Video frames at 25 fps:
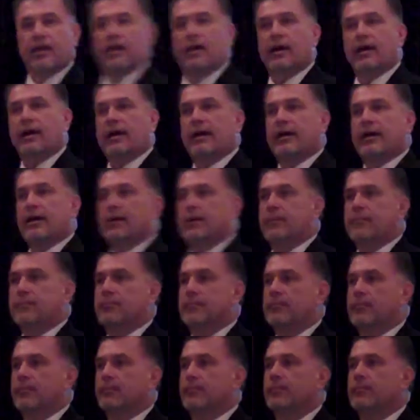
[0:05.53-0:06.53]
I
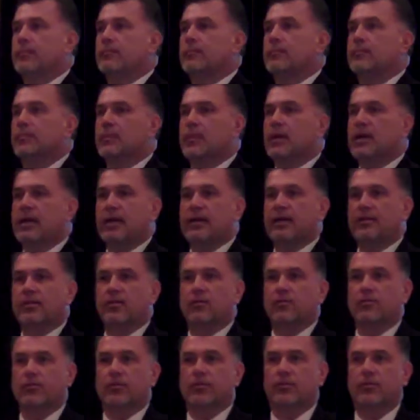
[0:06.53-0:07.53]

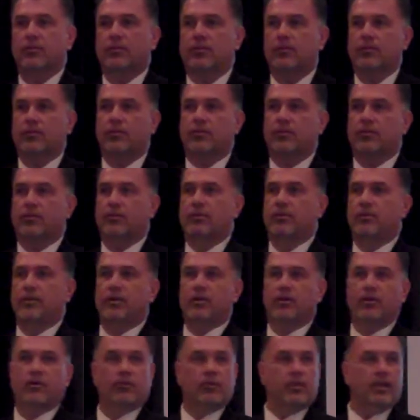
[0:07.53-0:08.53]
don't
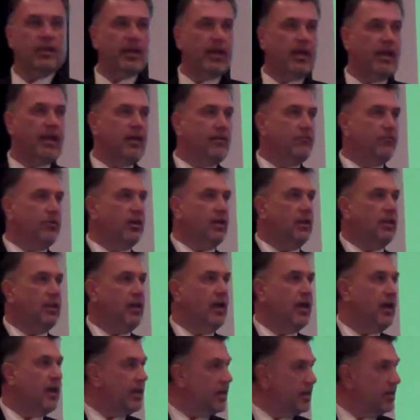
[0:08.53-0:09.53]
know that I have a
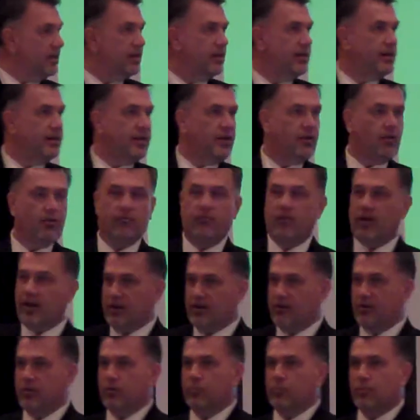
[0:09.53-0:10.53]
client in here. If I
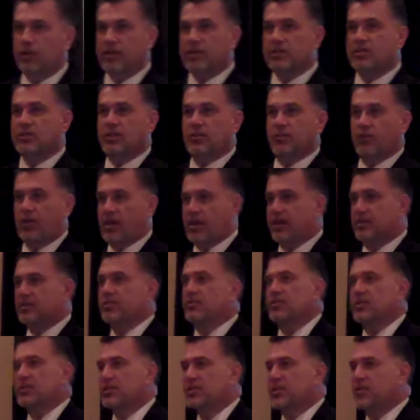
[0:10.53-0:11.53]
do, please don't
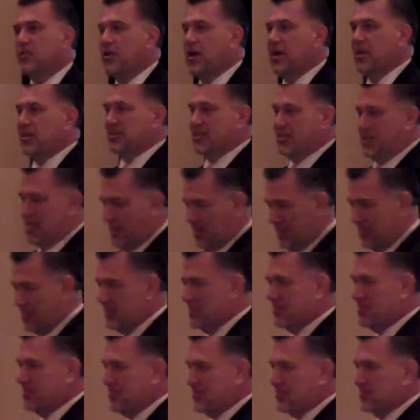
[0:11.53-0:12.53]
answer this question
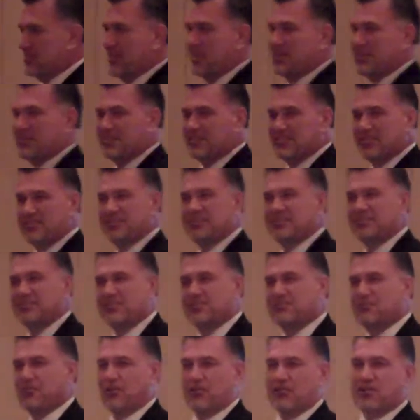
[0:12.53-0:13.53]
because you
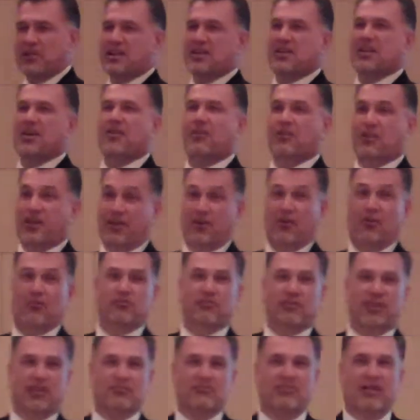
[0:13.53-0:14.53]
already know it,
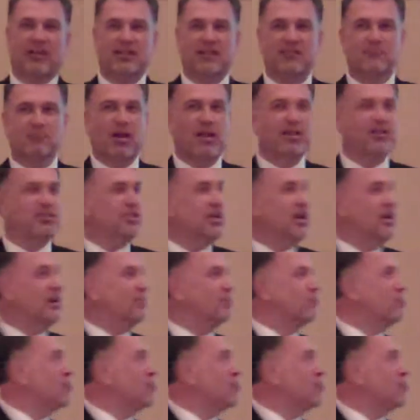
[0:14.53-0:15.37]
hopefully, if I did my job.